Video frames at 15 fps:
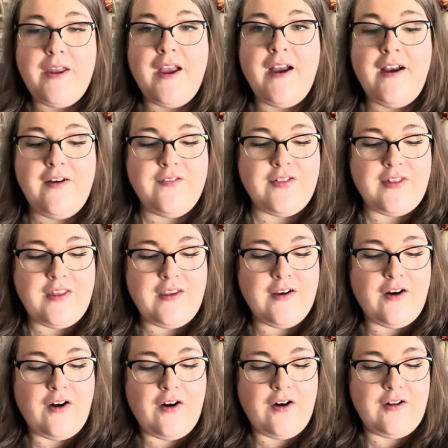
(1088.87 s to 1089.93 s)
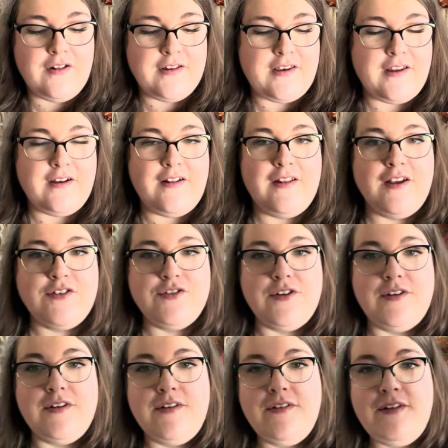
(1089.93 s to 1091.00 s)
have the holiday
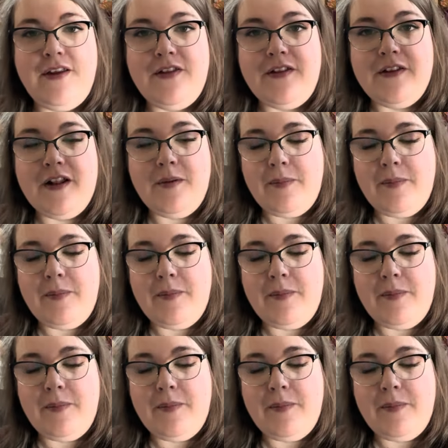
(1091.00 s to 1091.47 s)
collection in the little